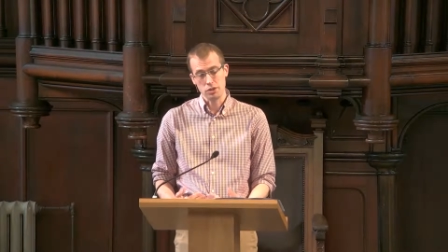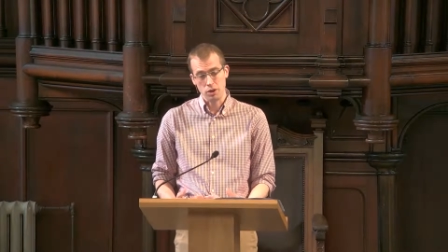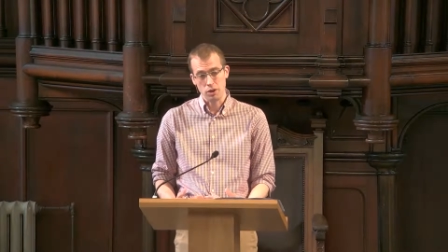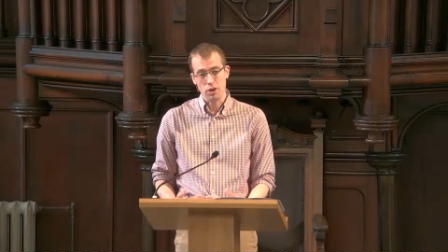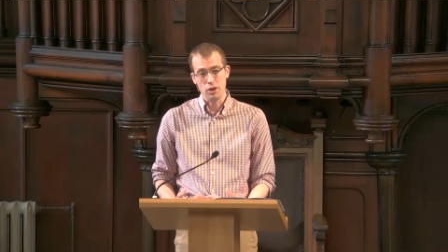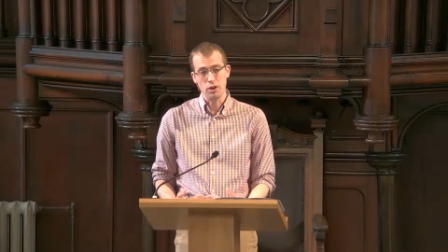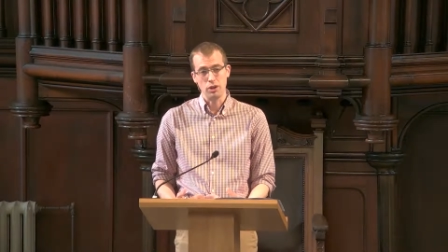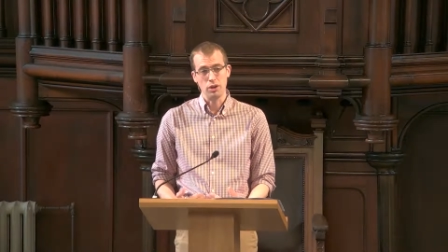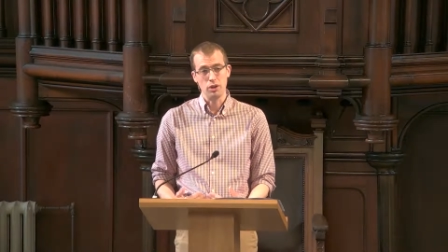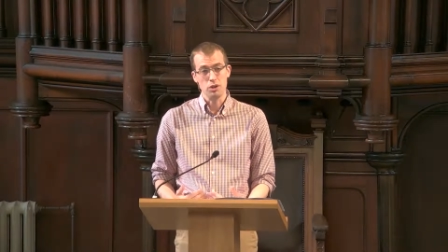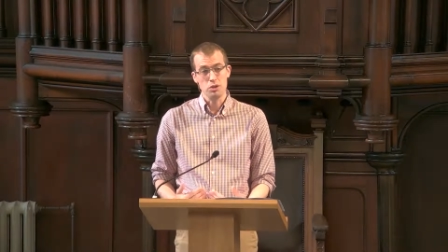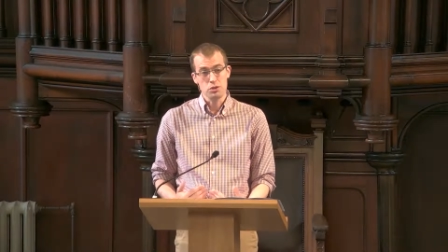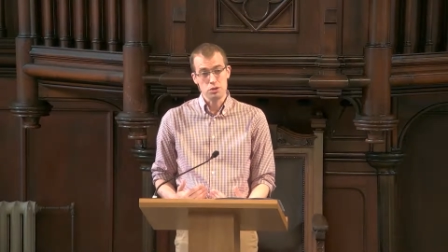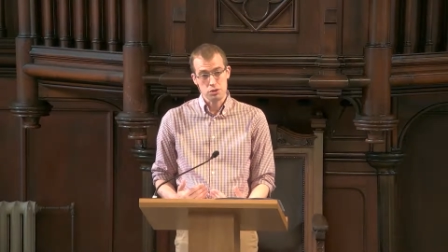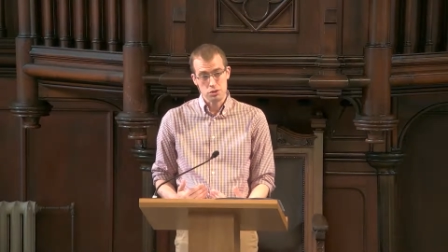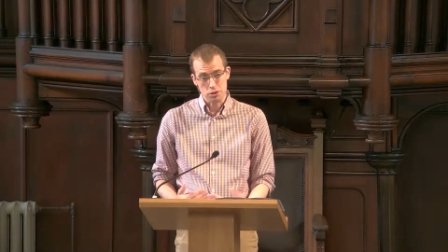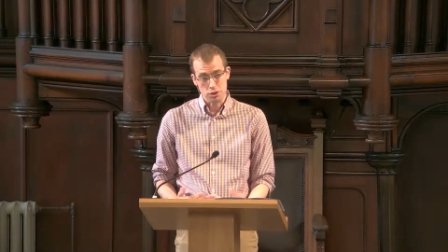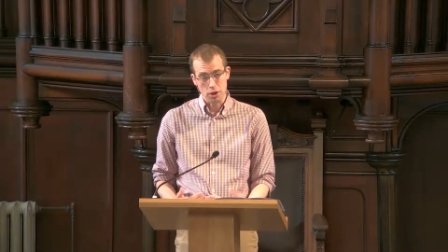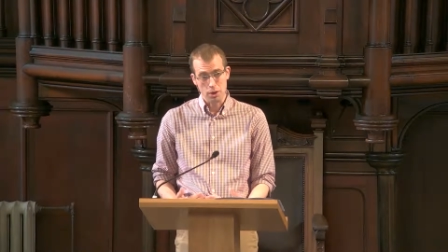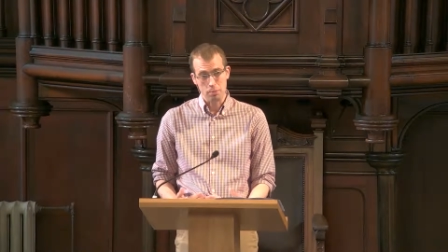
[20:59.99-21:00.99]
all
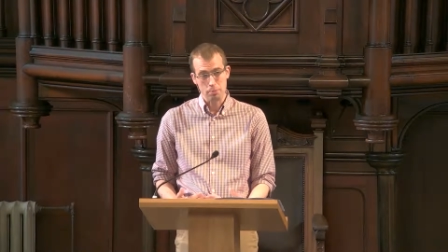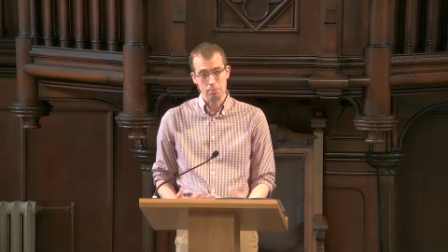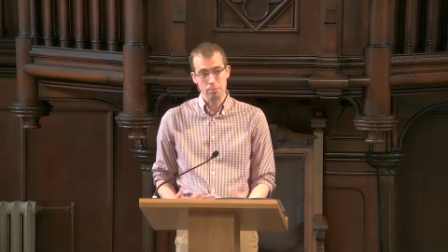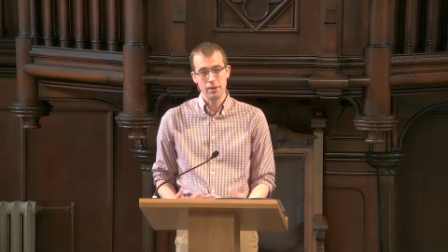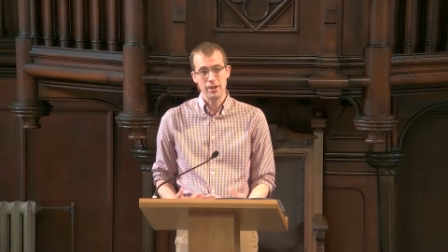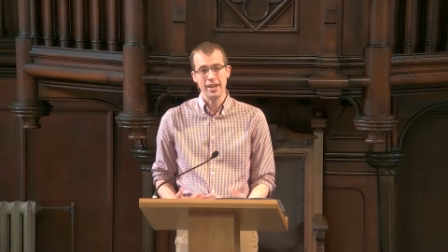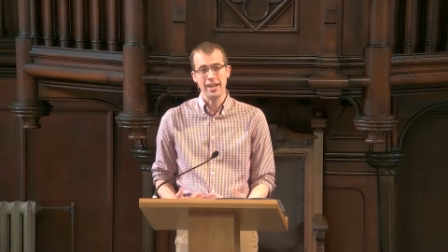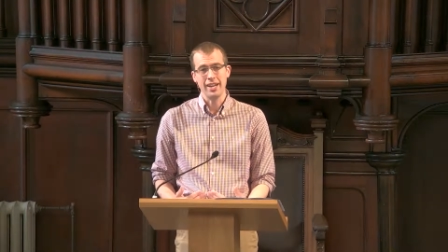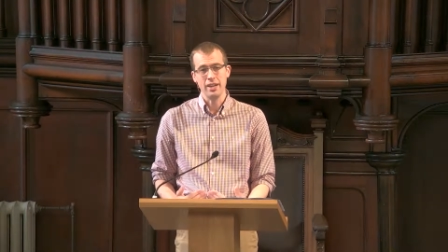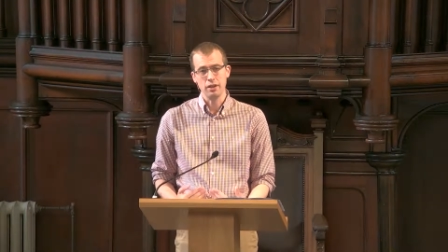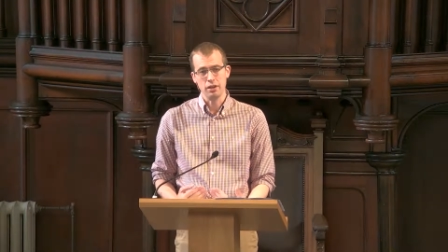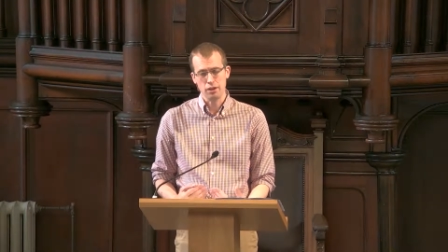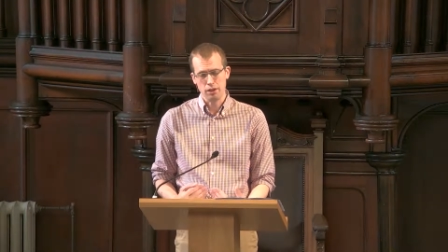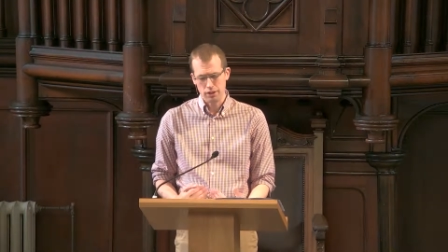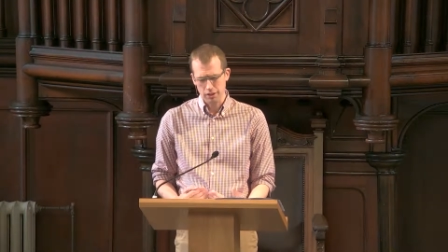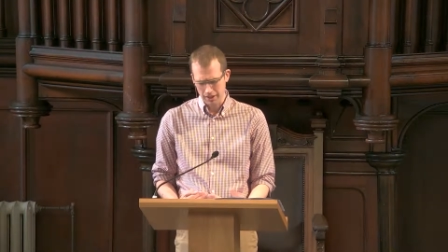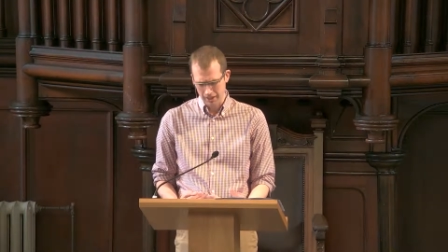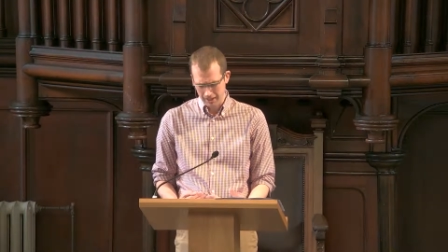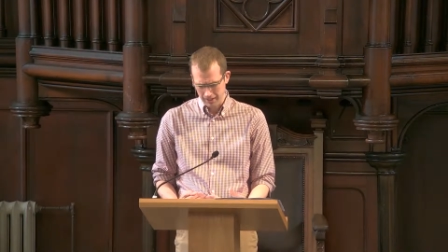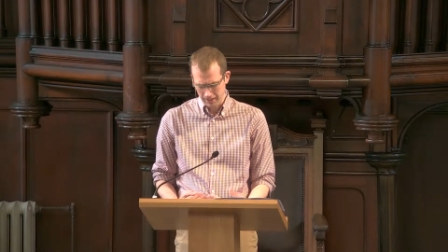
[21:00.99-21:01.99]
stop and
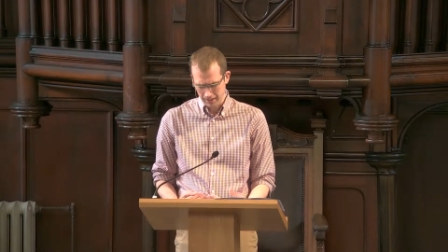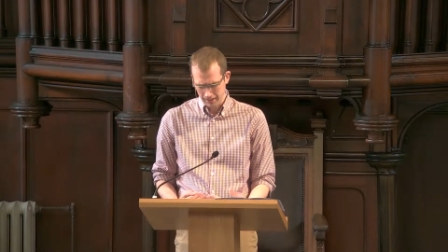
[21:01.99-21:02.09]
think.